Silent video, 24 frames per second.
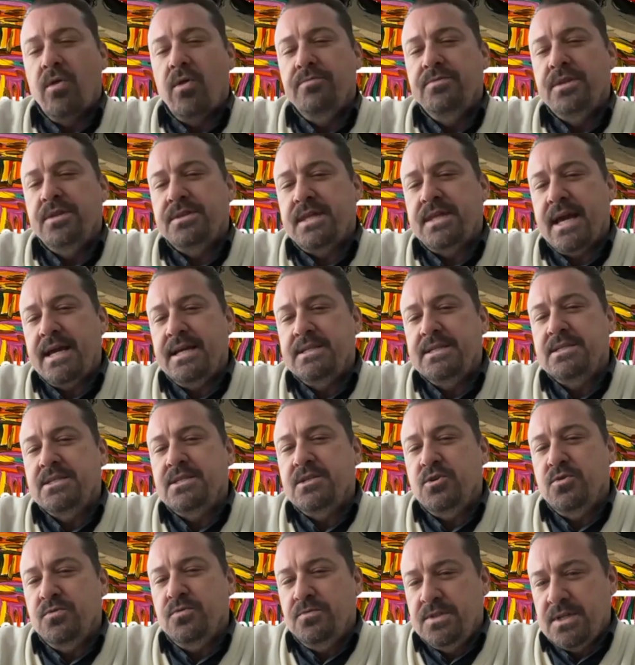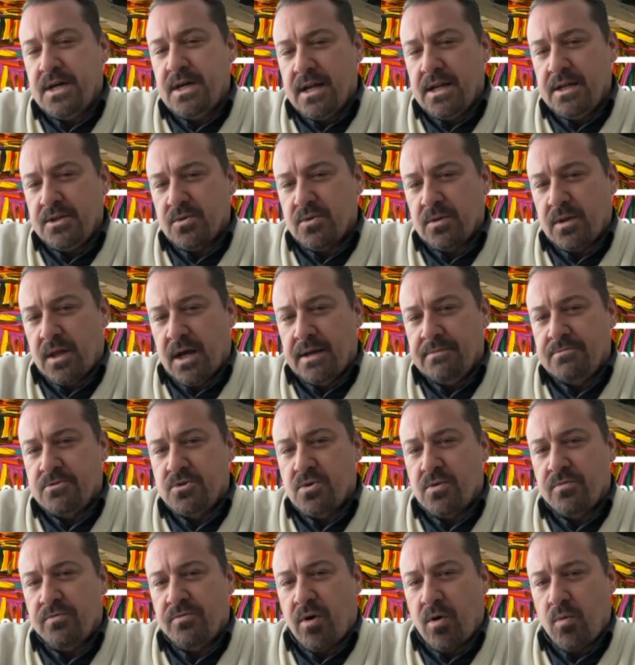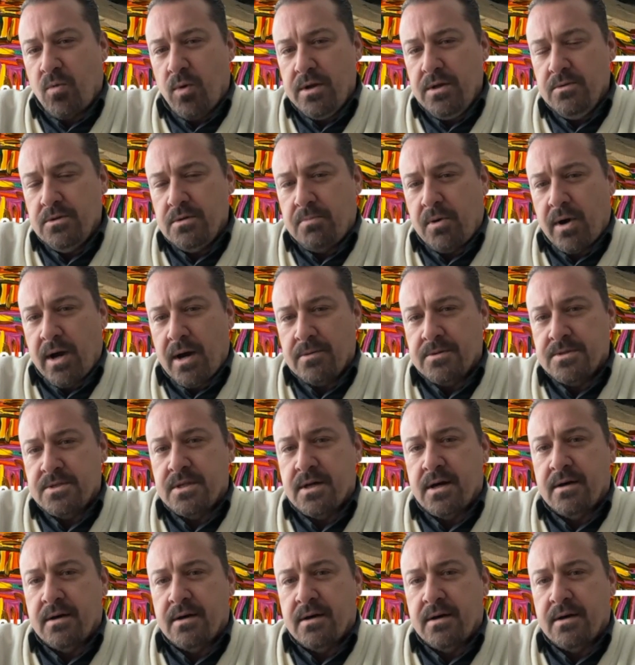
of the things that you've done in your life so far, what are you the proudest